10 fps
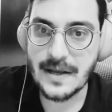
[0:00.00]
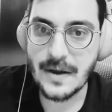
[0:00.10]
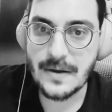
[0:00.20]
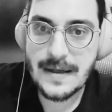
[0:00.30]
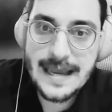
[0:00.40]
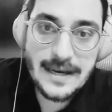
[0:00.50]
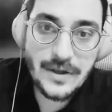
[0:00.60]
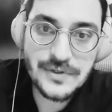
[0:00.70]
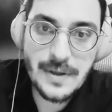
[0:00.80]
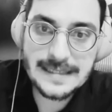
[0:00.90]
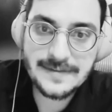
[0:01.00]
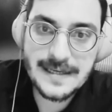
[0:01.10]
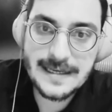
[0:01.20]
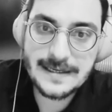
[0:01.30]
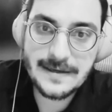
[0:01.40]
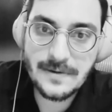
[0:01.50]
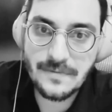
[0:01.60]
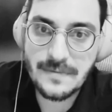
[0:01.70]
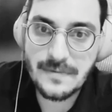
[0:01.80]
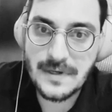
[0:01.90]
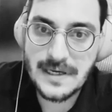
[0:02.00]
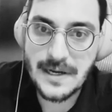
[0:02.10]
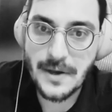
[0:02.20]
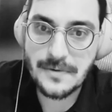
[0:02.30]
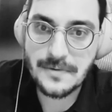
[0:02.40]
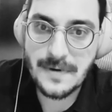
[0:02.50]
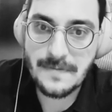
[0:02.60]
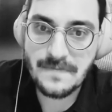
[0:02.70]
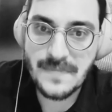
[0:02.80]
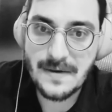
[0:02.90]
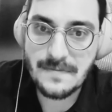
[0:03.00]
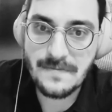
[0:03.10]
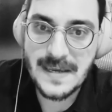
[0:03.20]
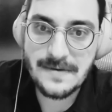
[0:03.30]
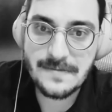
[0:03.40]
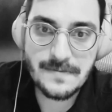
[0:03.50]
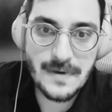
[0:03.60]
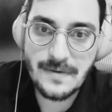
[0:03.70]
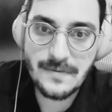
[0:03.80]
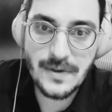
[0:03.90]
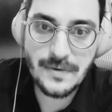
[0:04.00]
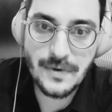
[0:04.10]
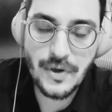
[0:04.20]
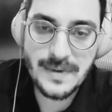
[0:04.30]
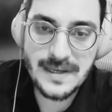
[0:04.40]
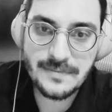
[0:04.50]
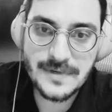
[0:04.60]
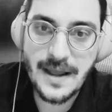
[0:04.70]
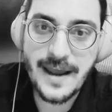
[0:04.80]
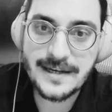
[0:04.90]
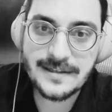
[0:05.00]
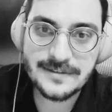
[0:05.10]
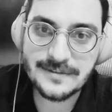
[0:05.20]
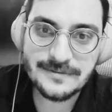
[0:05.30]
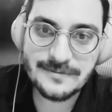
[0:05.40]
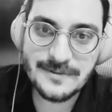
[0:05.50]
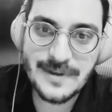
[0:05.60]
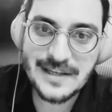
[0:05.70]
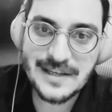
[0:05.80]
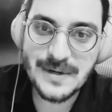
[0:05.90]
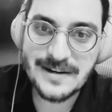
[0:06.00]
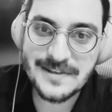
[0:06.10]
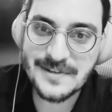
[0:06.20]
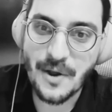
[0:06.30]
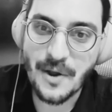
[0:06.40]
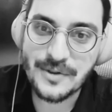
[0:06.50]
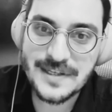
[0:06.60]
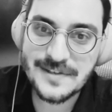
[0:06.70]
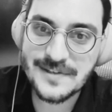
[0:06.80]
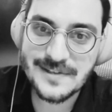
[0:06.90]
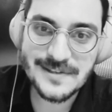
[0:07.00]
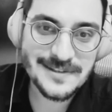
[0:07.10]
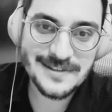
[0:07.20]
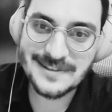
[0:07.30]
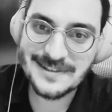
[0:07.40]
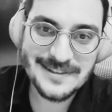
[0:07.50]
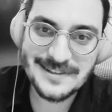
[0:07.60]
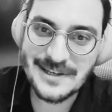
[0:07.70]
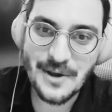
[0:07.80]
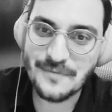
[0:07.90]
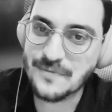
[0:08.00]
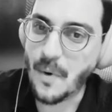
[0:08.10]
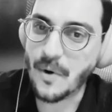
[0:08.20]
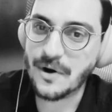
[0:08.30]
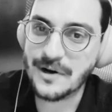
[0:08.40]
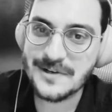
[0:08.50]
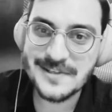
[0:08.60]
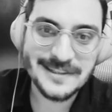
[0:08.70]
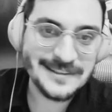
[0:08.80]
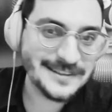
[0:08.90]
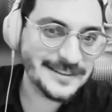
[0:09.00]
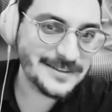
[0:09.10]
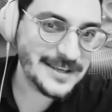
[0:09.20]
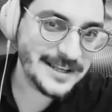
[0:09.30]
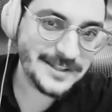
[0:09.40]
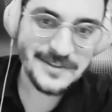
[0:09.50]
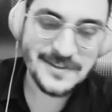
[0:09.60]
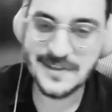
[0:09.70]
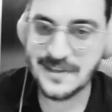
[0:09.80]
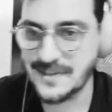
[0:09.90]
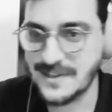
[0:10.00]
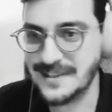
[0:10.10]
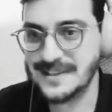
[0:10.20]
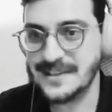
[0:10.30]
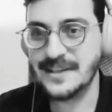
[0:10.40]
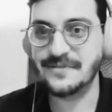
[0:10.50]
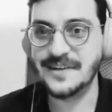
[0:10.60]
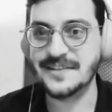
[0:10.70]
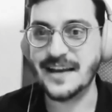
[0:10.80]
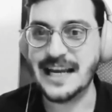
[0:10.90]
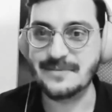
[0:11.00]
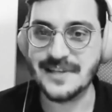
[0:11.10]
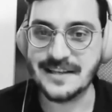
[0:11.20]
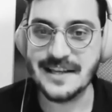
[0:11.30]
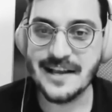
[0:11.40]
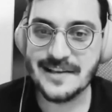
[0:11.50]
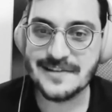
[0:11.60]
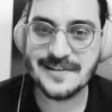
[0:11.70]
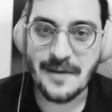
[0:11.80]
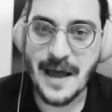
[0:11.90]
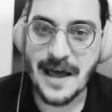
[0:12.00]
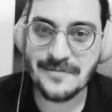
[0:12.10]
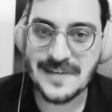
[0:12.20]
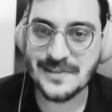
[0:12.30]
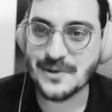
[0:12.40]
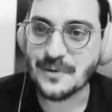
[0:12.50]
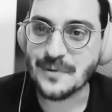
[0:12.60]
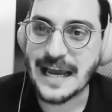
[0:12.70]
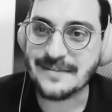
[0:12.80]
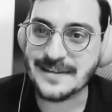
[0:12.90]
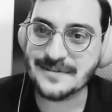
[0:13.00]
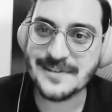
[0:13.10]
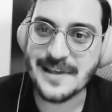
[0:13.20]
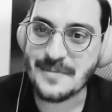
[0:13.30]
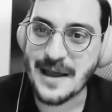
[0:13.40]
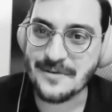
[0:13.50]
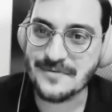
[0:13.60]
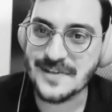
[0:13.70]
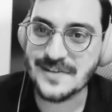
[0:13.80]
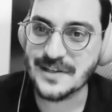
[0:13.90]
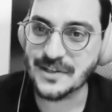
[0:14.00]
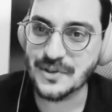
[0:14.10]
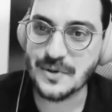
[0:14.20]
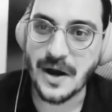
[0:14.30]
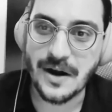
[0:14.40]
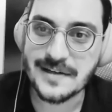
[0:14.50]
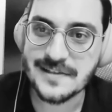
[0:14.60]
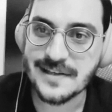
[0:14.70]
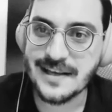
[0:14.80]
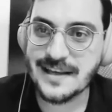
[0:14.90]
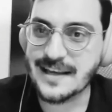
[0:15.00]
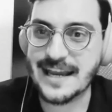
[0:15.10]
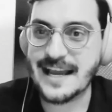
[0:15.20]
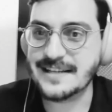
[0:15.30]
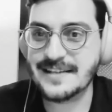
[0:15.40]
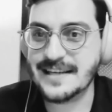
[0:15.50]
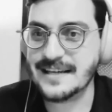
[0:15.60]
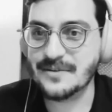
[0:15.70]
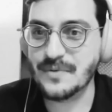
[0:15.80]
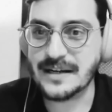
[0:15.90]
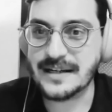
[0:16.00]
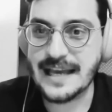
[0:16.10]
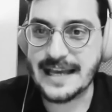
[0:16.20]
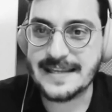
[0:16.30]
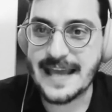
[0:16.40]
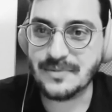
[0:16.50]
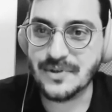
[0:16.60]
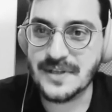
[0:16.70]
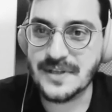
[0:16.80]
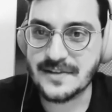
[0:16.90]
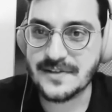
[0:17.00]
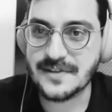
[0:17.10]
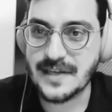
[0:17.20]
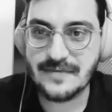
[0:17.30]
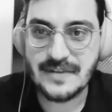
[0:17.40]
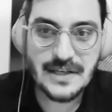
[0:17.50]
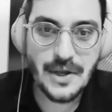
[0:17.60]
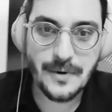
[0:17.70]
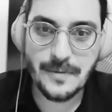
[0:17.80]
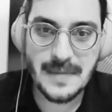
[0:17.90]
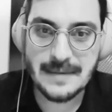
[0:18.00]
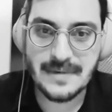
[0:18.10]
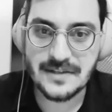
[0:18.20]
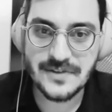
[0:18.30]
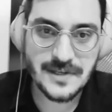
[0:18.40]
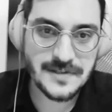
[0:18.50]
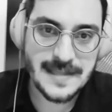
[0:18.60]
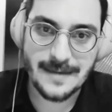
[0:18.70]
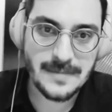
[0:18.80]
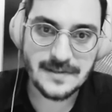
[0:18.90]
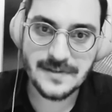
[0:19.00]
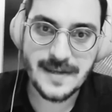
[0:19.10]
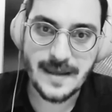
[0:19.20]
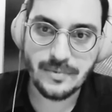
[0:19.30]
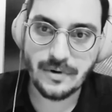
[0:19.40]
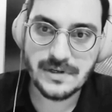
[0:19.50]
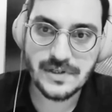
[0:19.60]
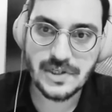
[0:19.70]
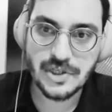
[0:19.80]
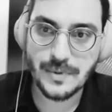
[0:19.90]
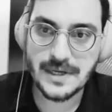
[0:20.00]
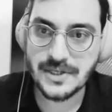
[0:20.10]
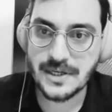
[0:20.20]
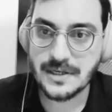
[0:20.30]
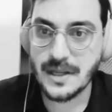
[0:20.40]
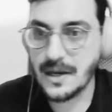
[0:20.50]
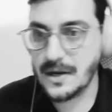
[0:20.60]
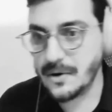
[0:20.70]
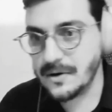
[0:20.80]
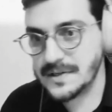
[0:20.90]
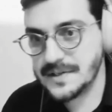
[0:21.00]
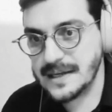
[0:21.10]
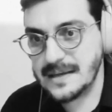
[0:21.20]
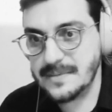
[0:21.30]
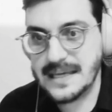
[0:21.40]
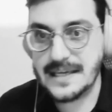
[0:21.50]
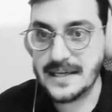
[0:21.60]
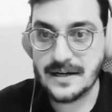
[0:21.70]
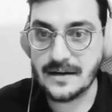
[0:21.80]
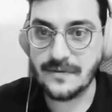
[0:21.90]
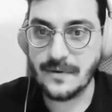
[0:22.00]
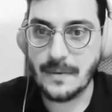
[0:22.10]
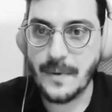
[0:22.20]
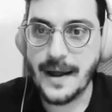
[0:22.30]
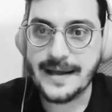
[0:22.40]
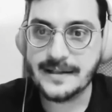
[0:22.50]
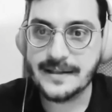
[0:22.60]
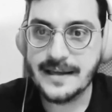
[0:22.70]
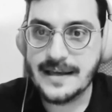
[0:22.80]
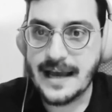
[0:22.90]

And also, I think, you know, we humankind experience all these, you know, wars and illnesses and different times, and somehow we survived and somehow we still do art. And I think we're going to adapt to this, even though maybe it's just it's a temporary situation, or it's going to be here for a while.